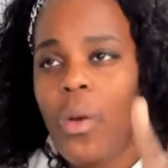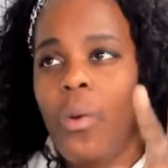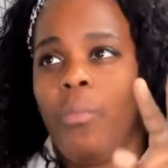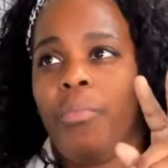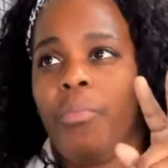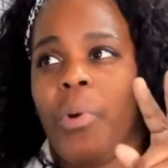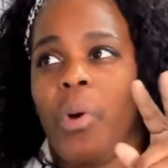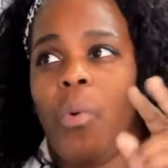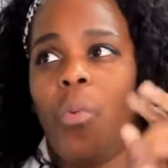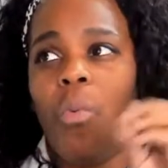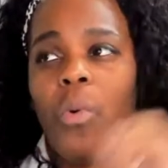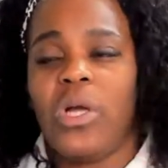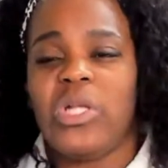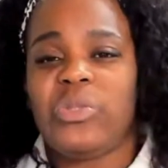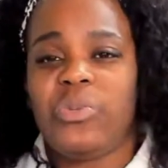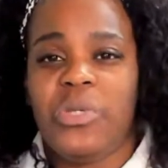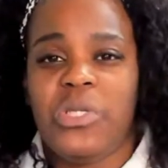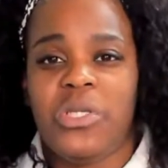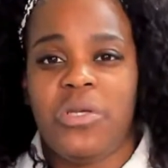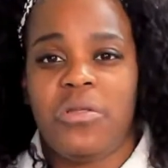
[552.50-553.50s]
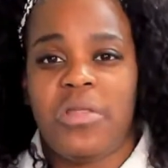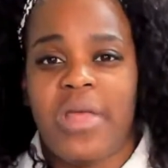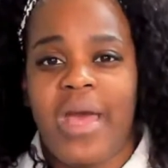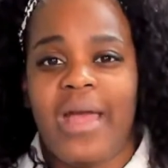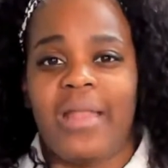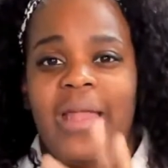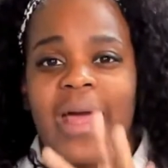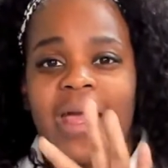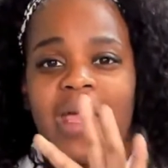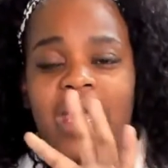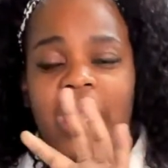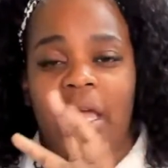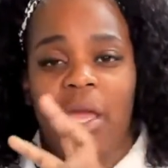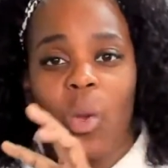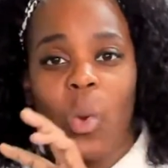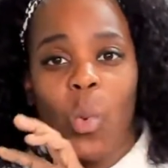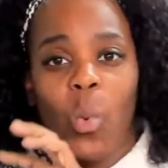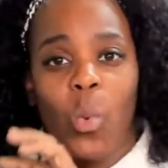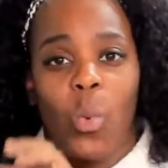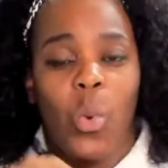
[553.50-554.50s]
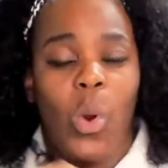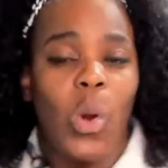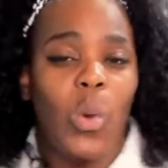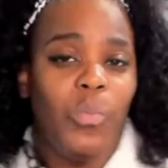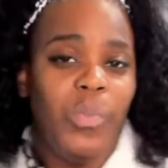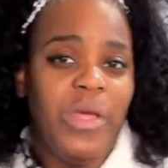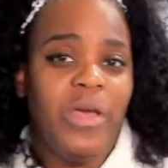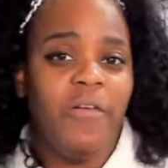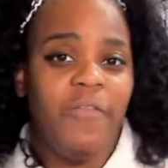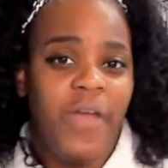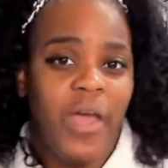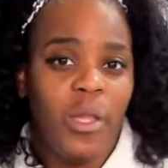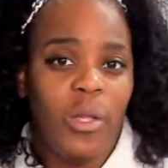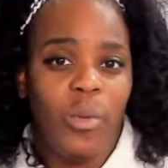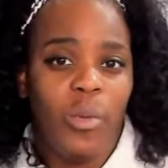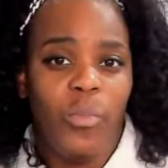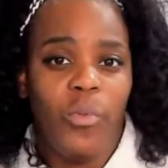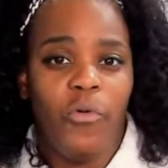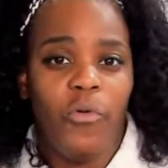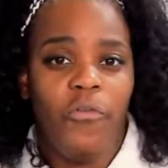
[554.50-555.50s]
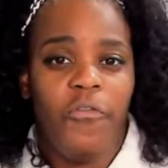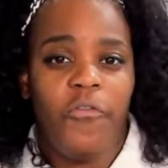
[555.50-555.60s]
But once we do that, like it won't be available